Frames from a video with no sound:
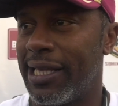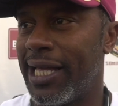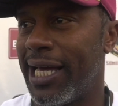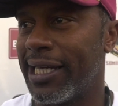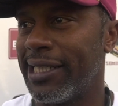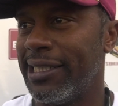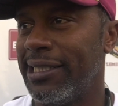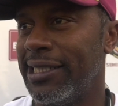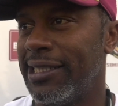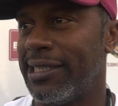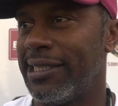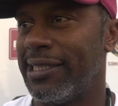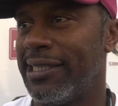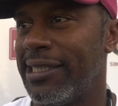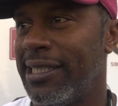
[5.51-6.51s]
clacking,
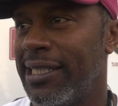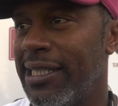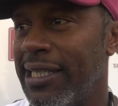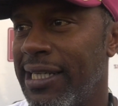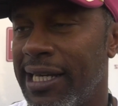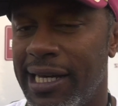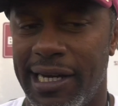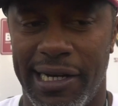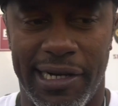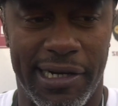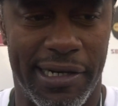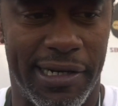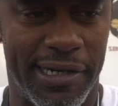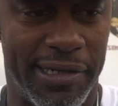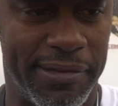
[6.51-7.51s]

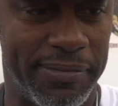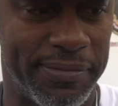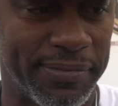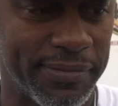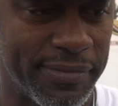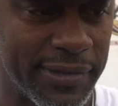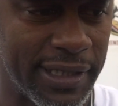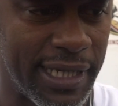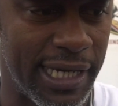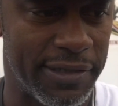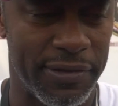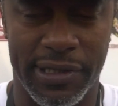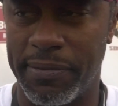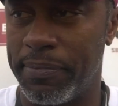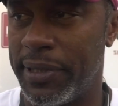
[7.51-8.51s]
and guys
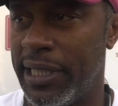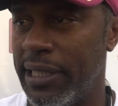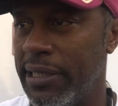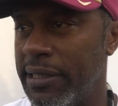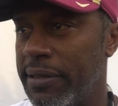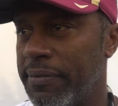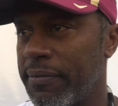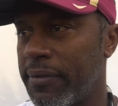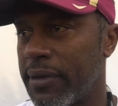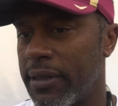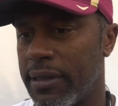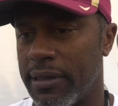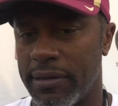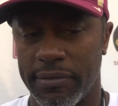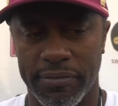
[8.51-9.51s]
were competing,
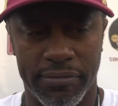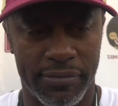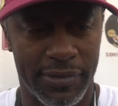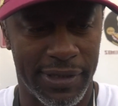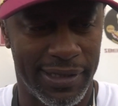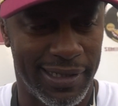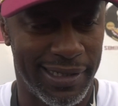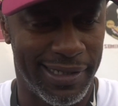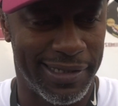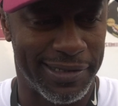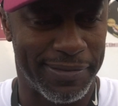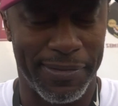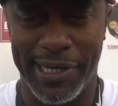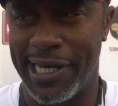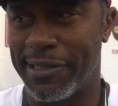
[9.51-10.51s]
and
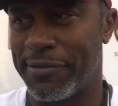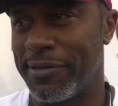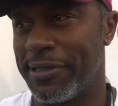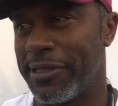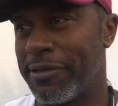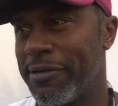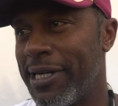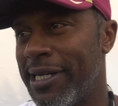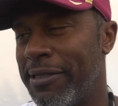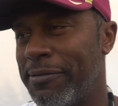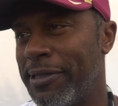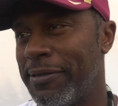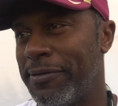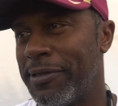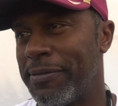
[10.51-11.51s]
some guys were on the ground.
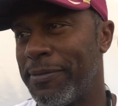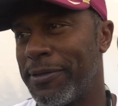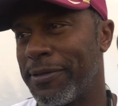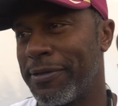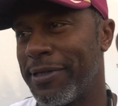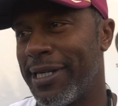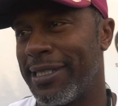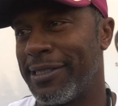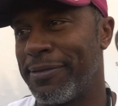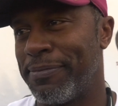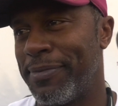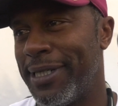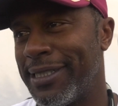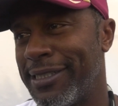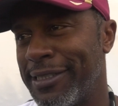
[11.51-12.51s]
We didn't want them on the ground as
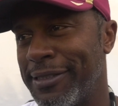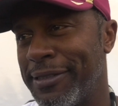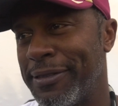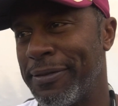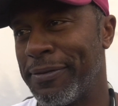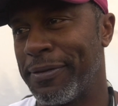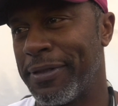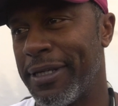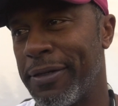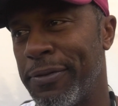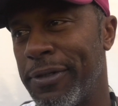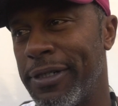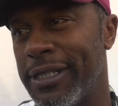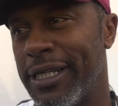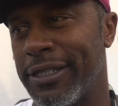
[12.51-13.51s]
much as they
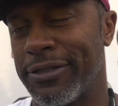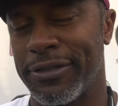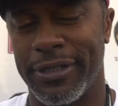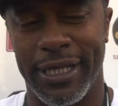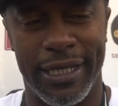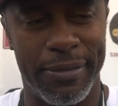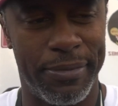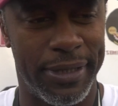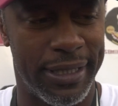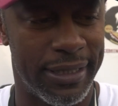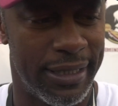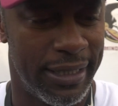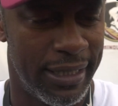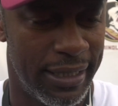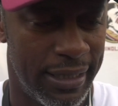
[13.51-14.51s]
were yesterday,
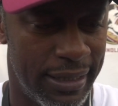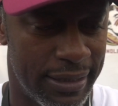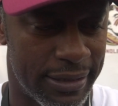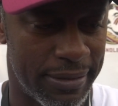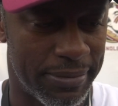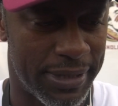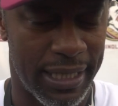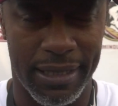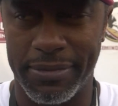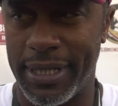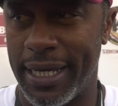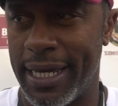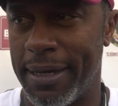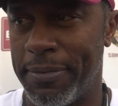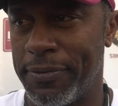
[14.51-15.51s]
but sometimes
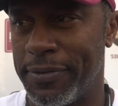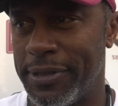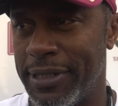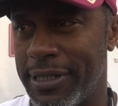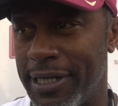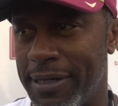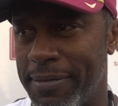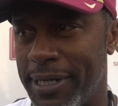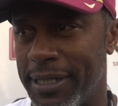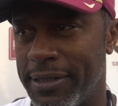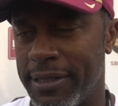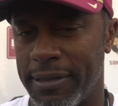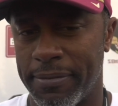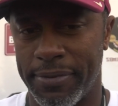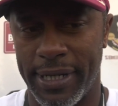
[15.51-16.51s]
that happens when you come out
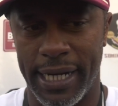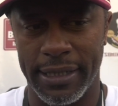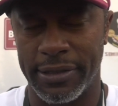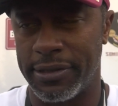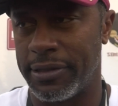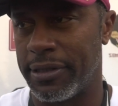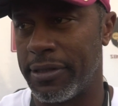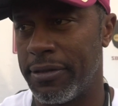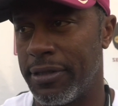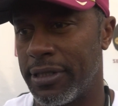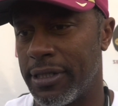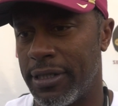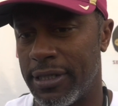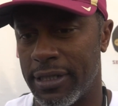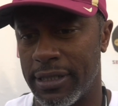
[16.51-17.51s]
there and practice and you're
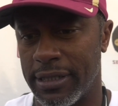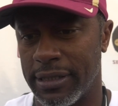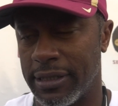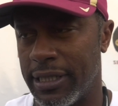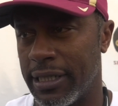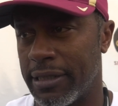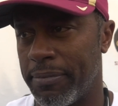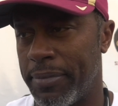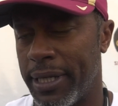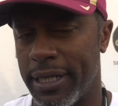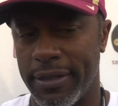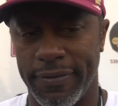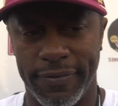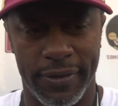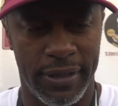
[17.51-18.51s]
going hard and you get
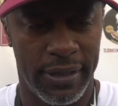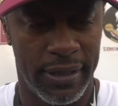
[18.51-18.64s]
competitive.